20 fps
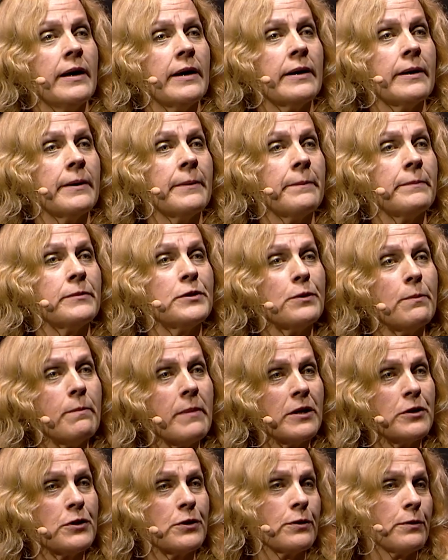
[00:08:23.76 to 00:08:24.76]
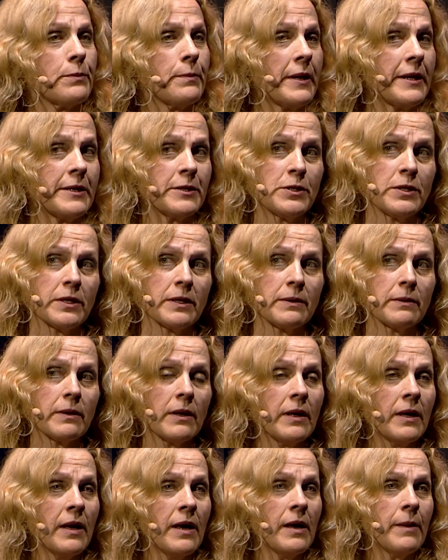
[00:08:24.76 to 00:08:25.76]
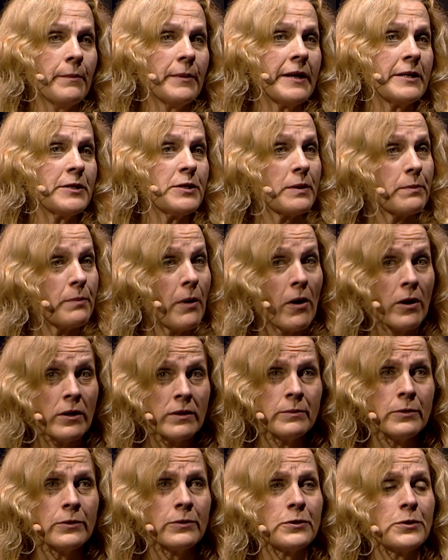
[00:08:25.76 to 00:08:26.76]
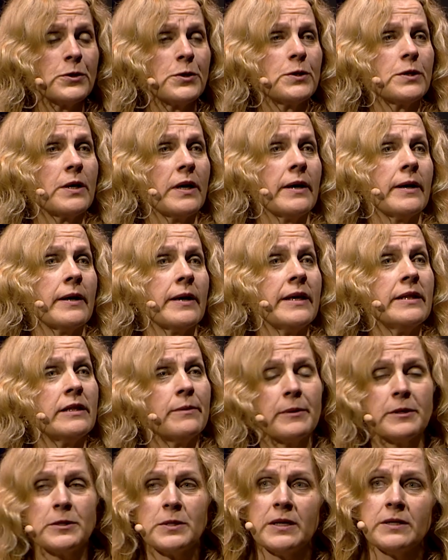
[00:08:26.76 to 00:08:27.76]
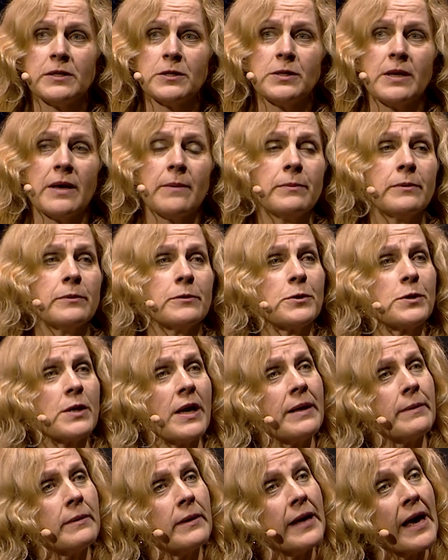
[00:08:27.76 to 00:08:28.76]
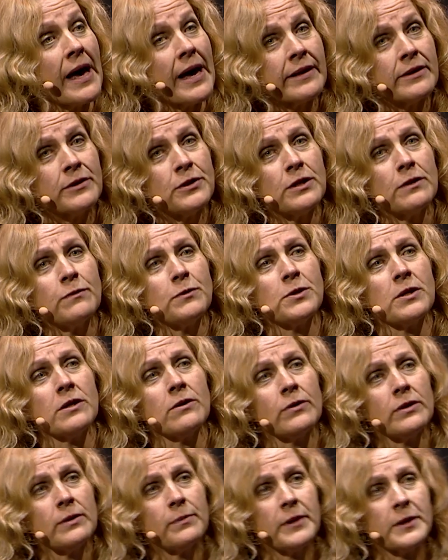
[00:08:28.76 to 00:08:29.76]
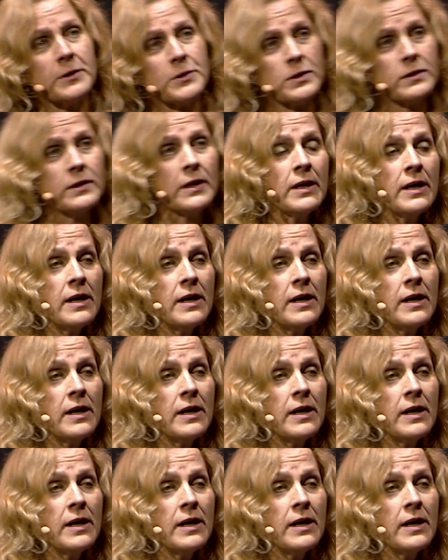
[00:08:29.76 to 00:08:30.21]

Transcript: um, to measure plastic, plastic polymers uh, in the placenta samples and the additives that are in the plas